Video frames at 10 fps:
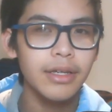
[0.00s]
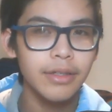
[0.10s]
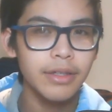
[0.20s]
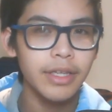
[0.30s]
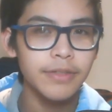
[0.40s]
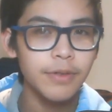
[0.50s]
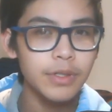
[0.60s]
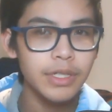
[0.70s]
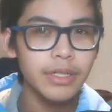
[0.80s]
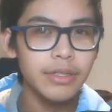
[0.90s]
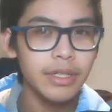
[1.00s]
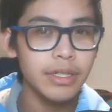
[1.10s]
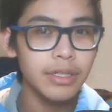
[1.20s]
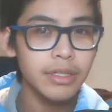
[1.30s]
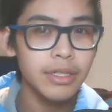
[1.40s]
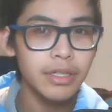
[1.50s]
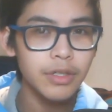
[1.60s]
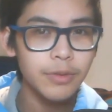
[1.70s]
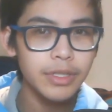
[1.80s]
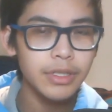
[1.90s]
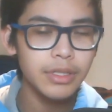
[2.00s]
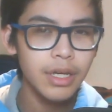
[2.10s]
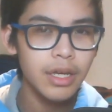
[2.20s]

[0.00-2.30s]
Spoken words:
Its first skills get continuous.